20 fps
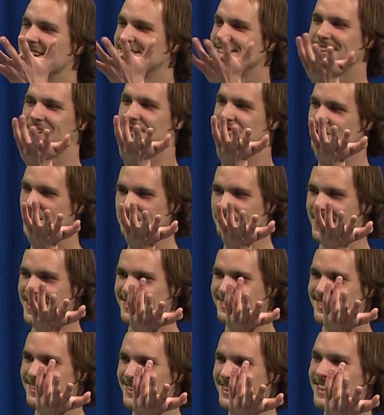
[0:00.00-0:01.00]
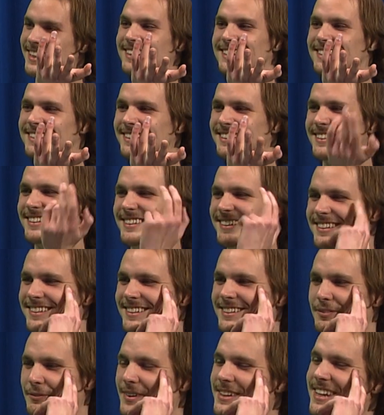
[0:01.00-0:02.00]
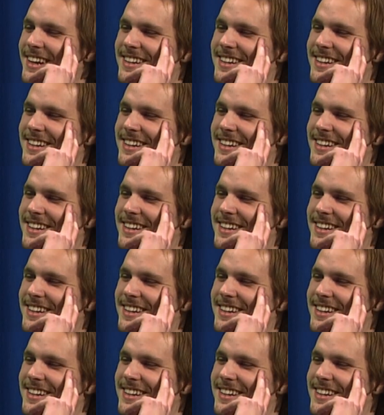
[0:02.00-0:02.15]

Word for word: said the Joe Mason thing? Yeah. When did I